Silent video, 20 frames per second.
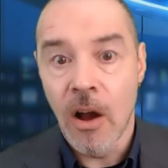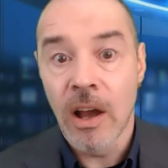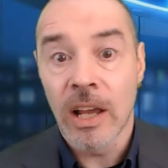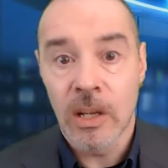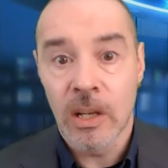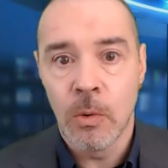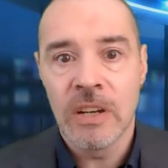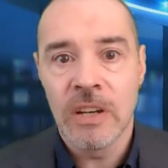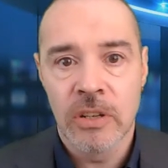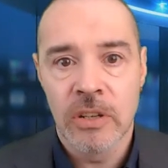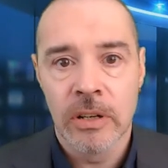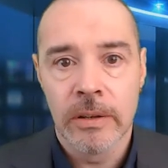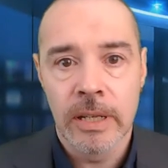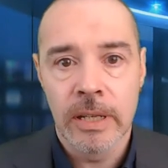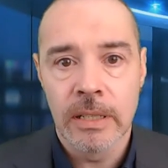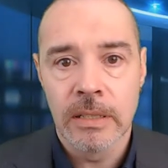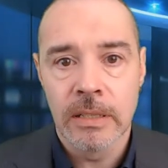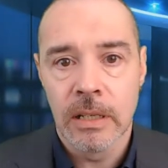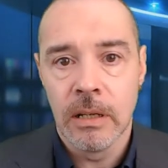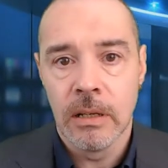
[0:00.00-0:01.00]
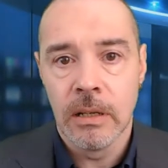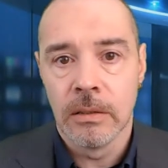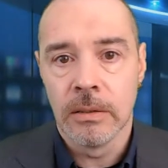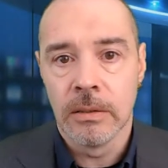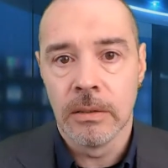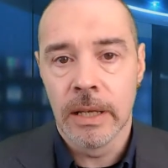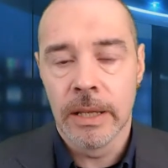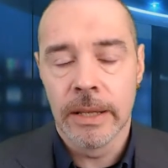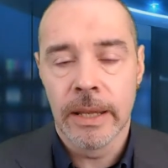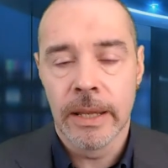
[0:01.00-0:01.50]
question things a lot.
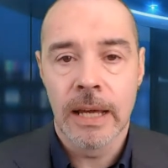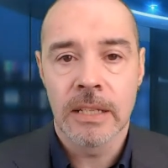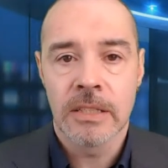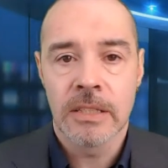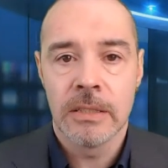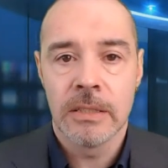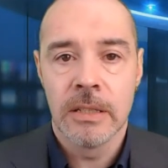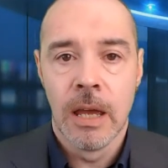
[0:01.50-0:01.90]
And that's